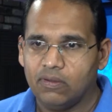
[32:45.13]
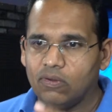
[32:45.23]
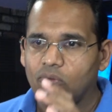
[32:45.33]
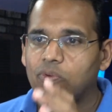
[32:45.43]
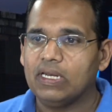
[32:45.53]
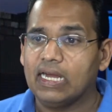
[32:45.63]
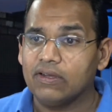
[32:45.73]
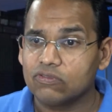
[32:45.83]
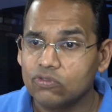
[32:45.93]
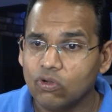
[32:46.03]

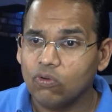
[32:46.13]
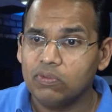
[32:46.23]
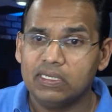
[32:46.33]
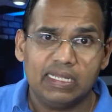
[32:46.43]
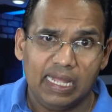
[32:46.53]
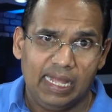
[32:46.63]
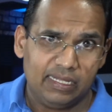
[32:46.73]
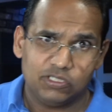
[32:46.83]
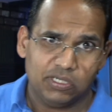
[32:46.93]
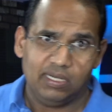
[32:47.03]
without knowing
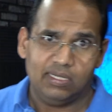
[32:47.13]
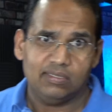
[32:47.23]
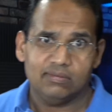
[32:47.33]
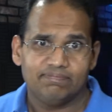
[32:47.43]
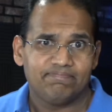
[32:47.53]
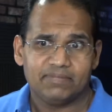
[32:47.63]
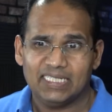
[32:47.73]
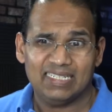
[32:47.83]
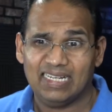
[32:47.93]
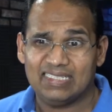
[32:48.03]
Agile,
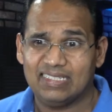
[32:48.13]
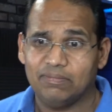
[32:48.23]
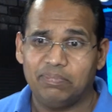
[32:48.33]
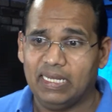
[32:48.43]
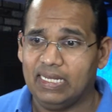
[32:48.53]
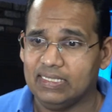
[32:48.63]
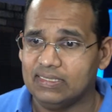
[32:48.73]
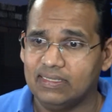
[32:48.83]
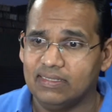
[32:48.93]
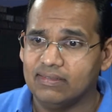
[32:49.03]
you're not going to pass.
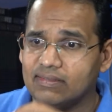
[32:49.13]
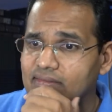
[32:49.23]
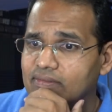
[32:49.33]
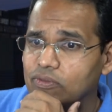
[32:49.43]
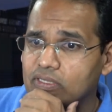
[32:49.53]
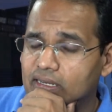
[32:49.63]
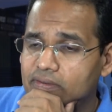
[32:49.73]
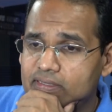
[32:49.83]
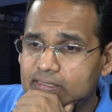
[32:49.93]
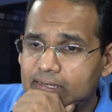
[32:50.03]
No doubt
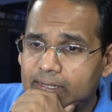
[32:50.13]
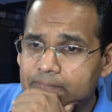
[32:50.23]
in that.